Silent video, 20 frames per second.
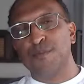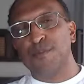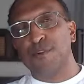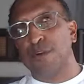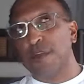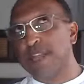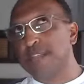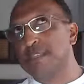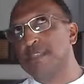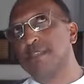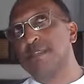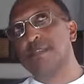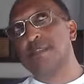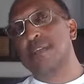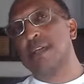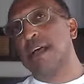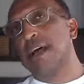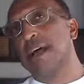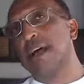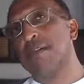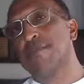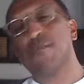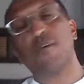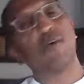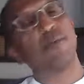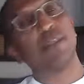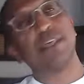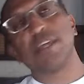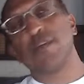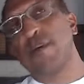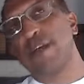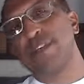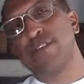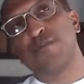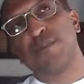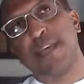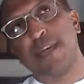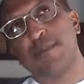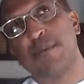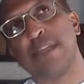Grace, formerly
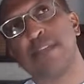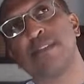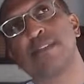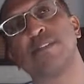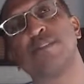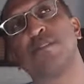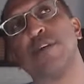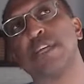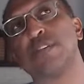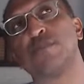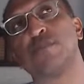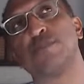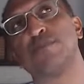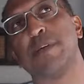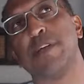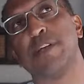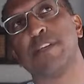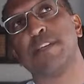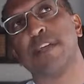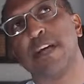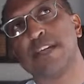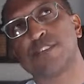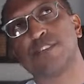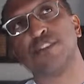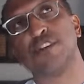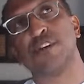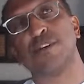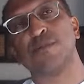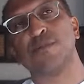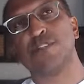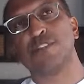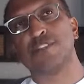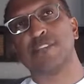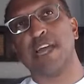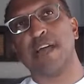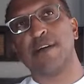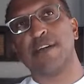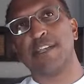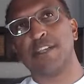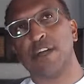Grace Raymond. Grace was married to Usher, which is
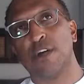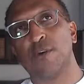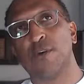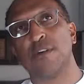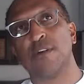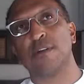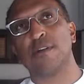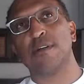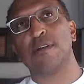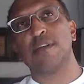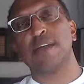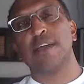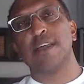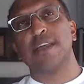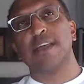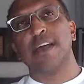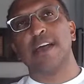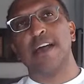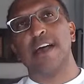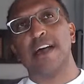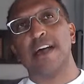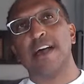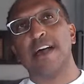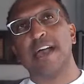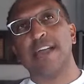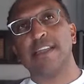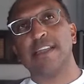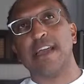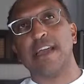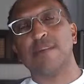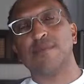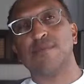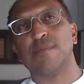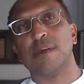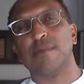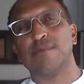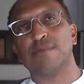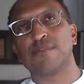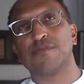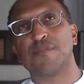how I know her.
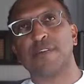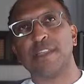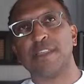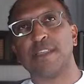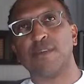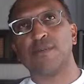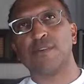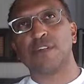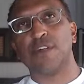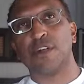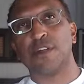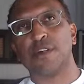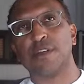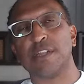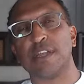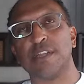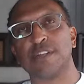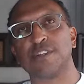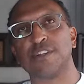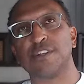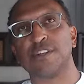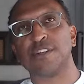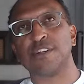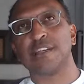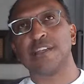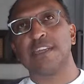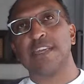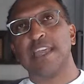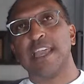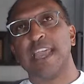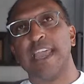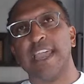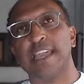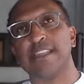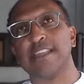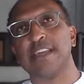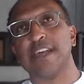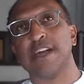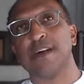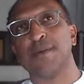I'm friendly with her and Usher,
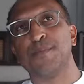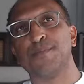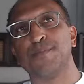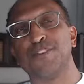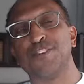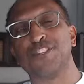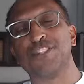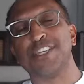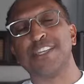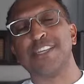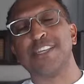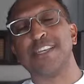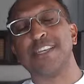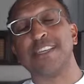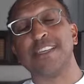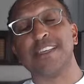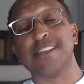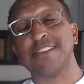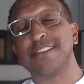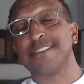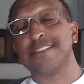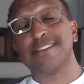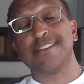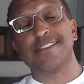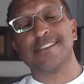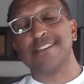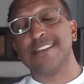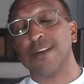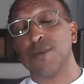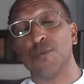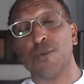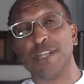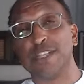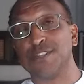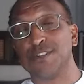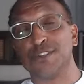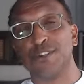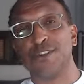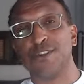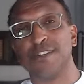and she is a
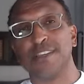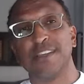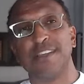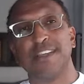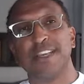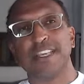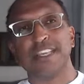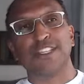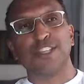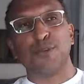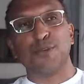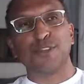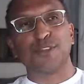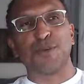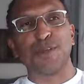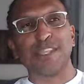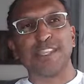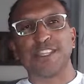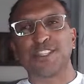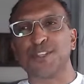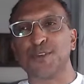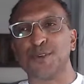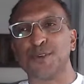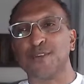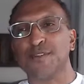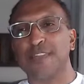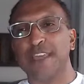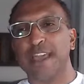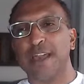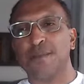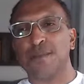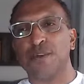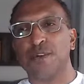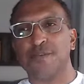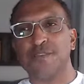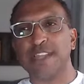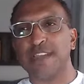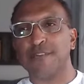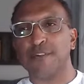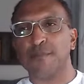wizard. So between the two of them, who
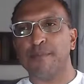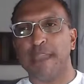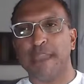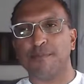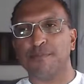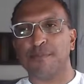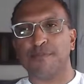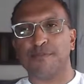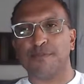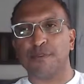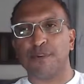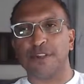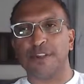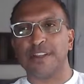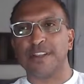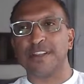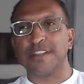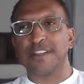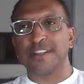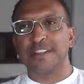have never met before,